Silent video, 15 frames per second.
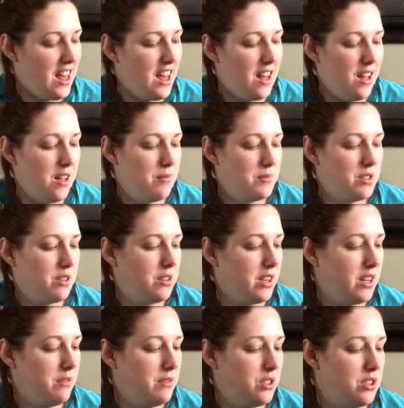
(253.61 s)
that. So I
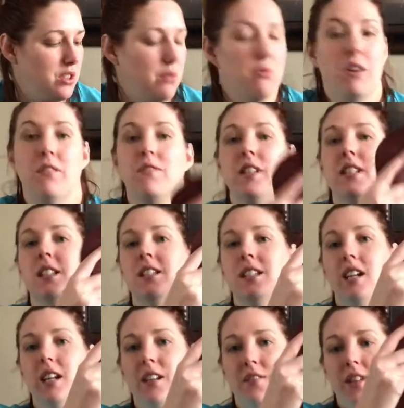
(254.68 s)
kind of want to show what fits inside of